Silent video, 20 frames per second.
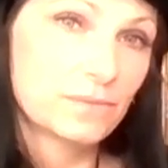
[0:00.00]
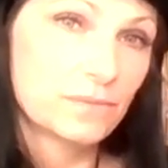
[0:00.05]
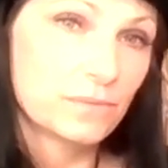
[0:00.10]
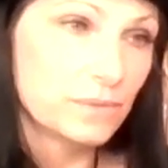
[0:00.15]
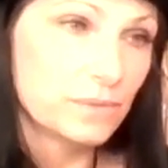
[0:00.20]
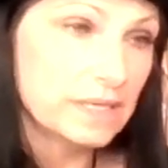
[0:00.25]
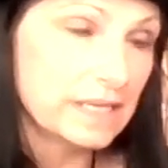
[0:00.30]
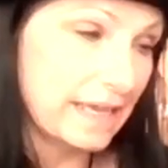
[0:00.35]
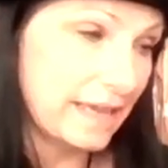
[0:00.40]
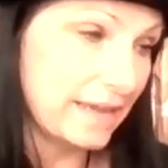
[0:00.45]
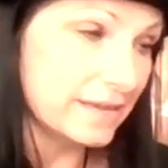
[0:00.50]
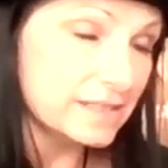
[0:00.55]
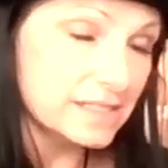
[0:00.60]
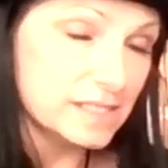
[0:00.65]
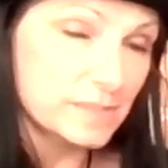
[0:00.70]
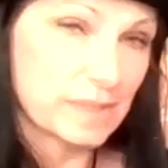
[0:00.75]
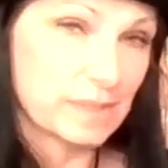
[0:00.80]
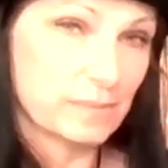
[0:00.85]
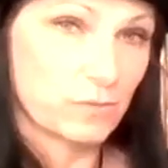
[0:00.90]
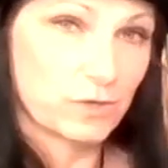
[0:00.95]
we can
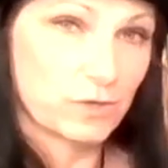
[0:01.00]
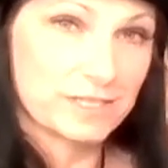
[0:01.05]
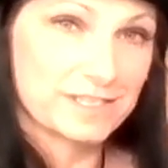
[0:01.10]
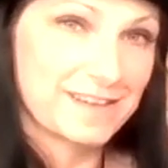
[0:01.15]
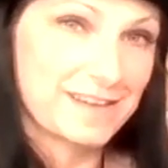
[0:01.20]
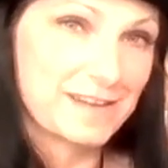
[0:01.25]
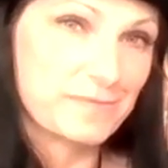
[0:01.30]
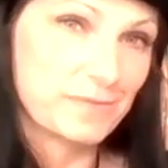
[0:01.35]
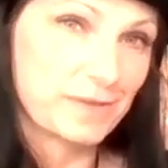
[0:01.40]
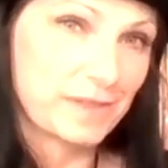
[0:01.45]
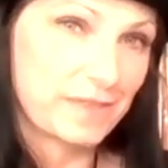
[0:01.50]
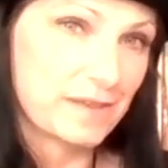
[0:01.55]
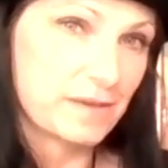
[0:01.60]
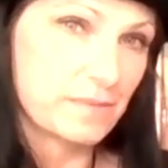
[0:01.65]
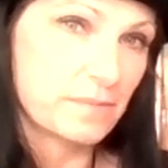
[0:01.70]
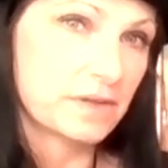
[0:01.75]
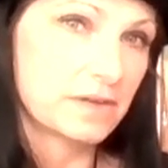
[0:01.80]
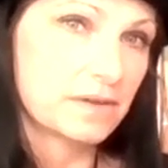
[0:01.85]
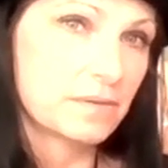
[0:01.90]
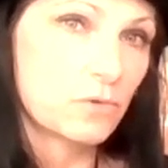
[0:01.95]
spend more time with
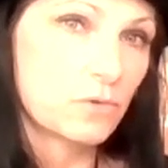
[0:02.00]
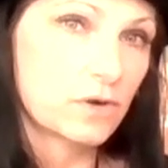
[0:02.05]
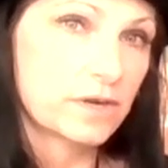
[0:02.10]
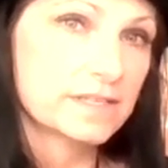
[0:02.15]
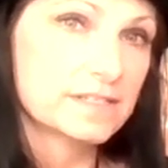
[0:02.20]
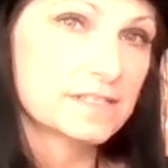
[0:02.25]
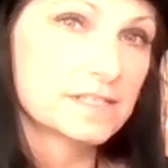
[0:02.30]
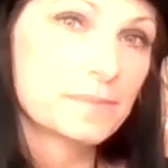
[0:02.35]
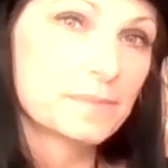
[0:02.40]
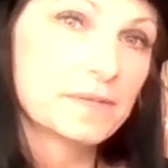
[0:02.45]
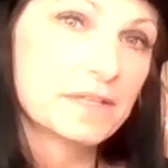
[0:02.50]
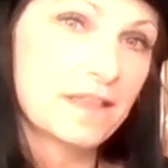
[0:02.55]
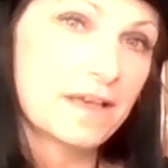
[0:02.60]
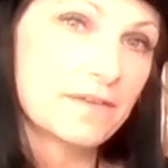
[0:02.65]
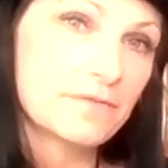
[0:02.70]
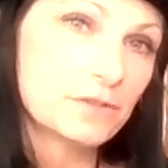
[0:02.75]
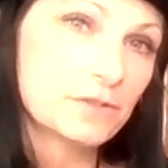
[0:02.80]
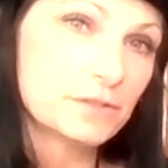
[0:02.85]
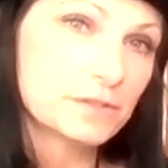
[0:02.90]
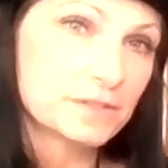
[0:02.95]
them on a more intimate
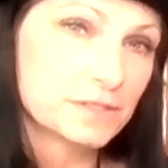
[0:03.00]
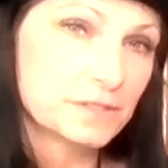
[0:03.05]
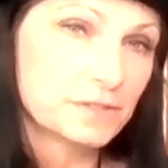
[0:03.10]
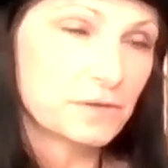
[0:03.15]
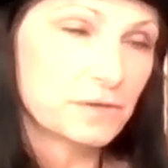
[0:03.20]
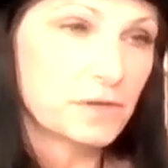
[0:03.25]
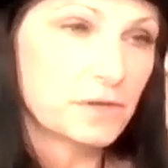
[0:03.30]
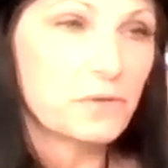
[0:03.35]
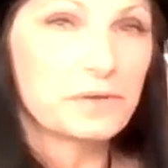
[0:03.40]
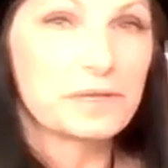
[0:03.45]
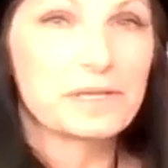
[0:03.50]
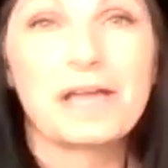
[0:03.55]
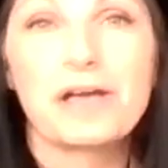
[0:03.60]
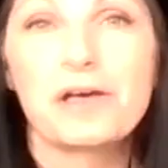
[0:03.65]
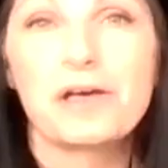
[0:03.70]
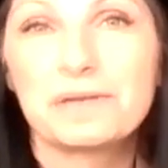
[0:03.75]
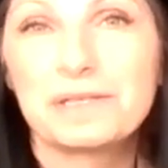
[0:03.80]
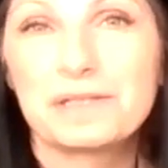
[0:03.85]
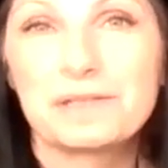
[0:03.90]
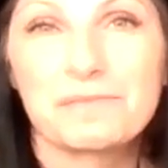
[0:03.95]
level. You know,
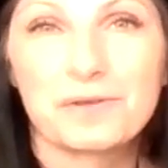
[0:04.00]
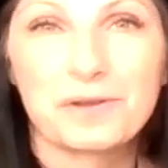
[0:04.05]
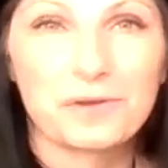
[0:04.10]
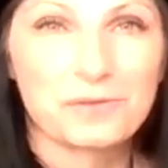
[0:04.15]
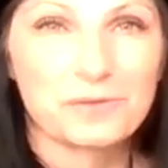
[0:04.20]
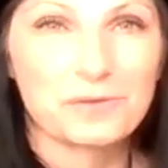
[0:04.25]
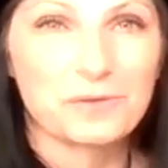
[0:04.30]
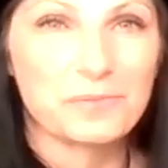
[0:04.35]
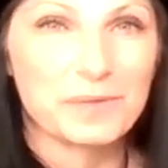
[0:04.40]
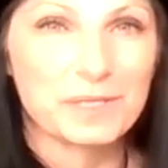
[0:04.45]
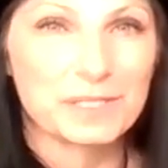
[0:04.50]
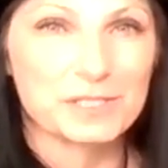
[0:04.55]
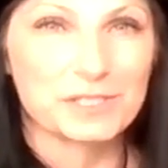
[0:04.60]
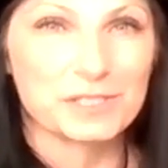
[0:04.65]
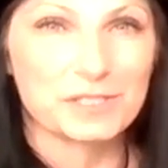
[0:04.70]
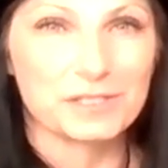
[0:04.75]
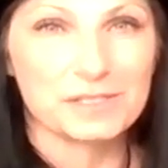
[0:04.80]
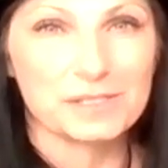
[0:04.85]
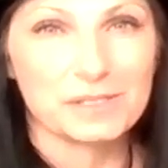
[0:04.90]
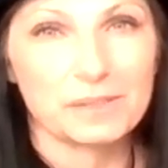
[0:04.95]
helping them go through
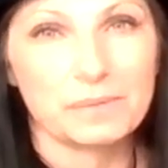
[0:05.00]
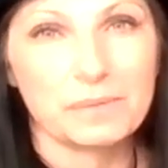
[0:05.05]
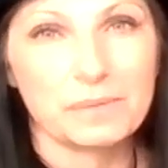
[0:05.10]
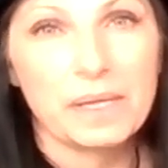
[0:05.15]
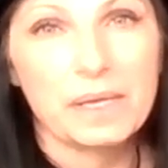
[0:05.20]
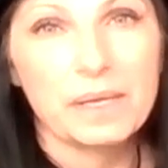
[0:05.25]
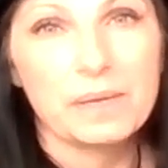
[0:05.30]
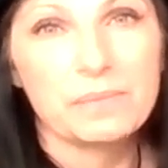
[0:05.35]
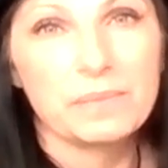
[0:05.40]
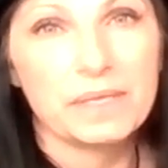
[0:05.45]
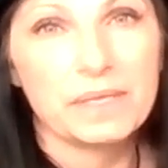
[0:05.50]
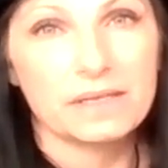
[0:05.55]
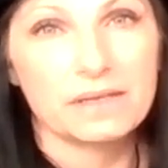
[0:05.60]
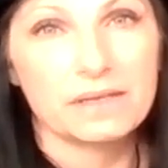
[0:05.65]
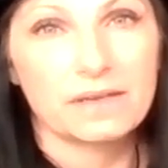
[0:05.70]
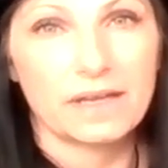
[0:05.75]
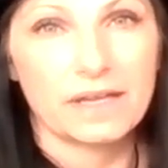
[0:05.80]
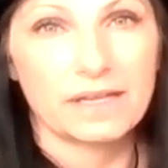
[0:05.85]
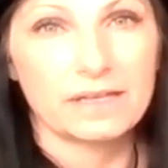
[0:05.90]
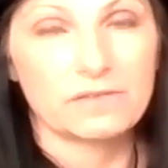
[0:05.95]
pictures and
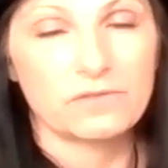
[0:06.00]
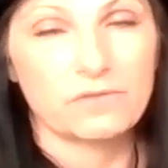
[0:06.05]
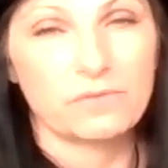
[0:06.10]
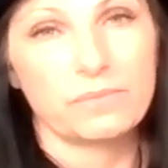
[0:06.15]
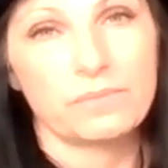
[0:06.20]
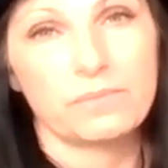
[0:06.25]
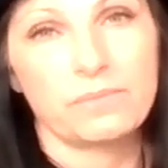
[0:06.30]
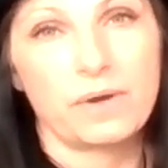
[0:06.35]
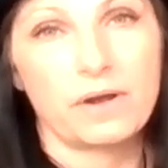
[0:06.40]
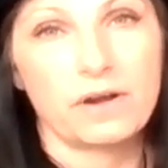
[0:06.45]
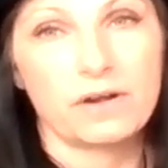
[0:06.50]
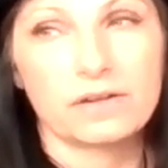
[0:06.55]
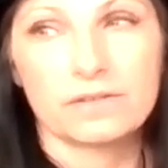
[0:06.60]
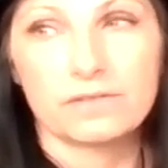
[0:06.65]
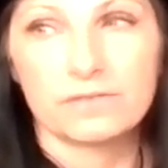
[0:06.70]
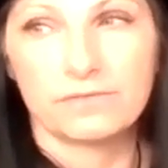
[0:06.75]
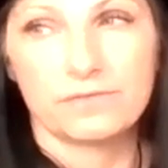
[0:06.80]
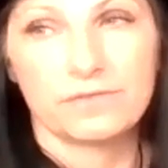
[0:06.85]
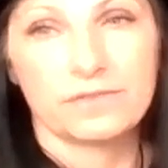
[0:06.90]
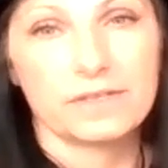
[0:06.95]
being kind of part
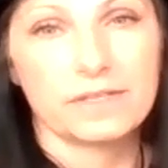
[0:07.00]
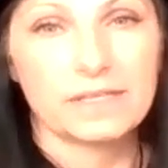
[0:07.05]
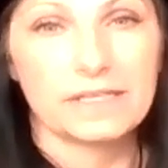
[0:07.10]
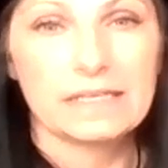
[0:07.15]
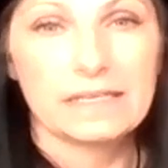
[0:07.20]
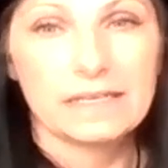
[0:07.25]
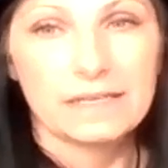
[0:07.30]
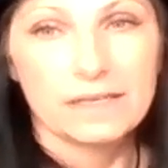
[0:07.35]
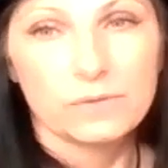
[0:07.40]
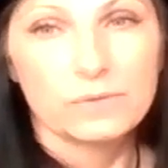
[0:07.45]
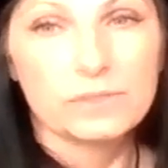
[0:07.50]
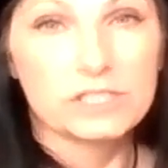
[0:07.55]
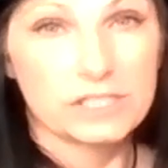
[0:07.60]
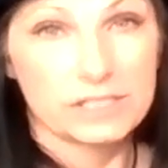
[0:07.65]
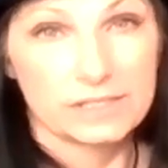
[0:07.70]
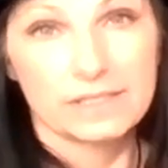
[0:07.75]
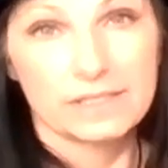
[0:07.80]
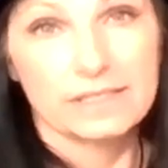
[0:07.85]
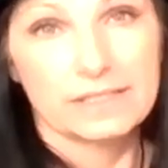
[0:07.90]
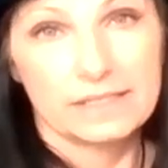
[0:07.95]
of, which
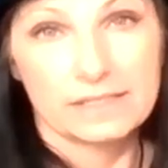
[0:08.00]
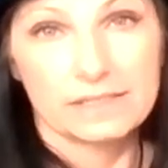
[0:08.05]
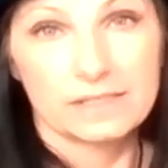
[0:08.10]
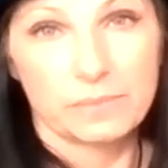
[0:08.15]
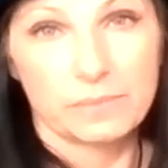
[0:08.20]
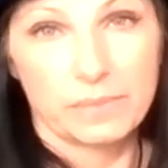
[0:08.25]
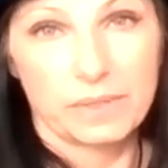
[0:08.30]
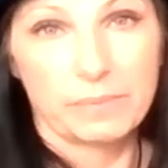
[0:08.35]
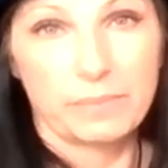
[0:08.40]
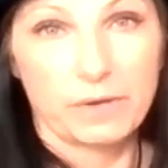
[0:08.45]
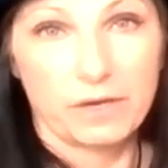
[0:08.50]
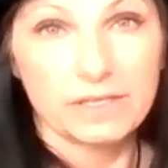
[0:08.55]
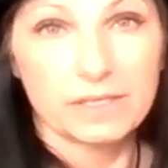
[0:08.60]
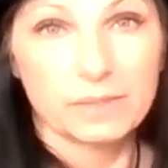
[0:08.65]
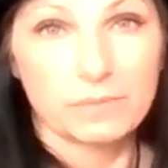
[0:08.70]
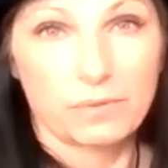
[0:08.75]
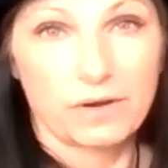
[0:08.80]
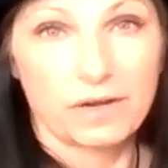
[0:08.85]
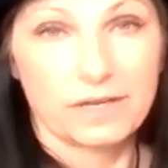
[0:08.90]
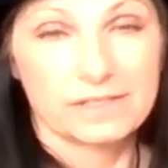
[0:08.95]
is it is a
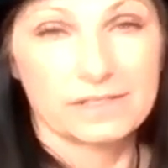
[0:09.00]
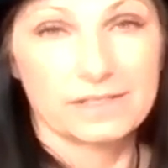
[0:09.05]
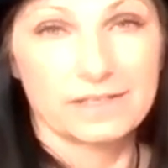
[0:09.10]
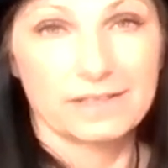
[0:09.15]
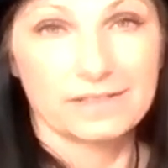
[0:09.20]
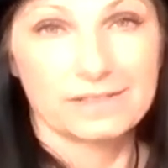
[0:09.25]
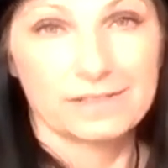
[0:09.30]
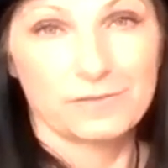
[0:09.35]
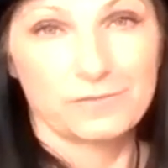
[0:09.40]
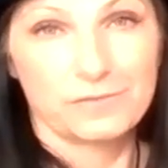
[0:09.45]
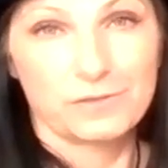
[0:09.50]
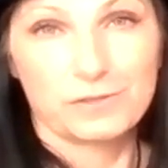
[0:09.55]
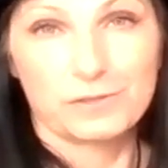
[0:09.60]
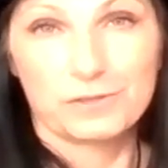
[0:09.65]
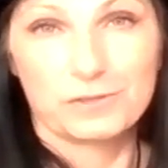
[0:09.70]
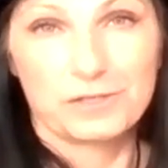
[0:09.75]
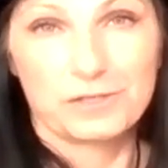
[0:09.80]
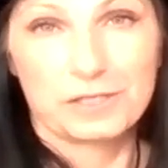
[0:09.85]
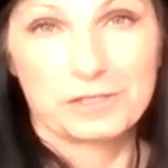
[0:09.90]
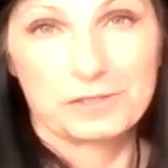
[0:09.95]
bonding process, the
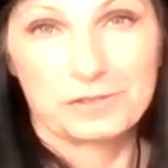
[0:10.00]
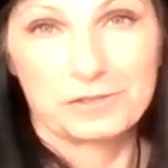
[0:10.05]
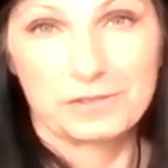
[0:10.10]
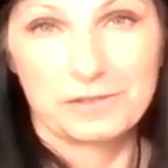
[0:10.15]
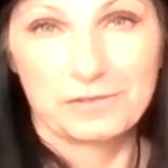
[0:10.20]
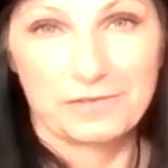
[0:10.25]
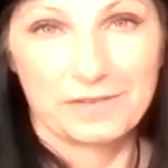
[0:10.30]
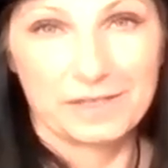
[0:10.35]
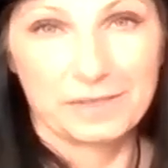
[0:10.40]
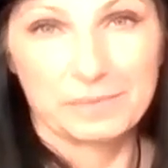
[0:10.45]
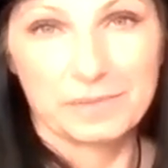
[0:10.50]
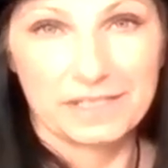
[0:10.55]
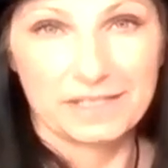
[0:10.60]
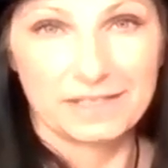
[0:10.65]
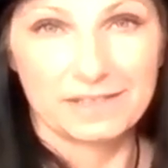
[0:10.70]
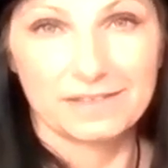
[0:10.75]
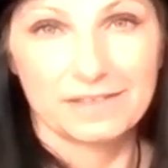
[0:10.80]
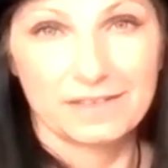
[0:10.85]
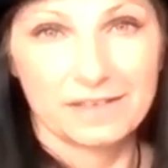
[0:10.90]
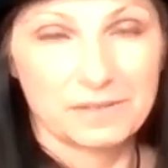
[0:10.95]
funeral director and the
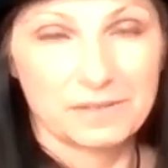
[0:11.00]
family.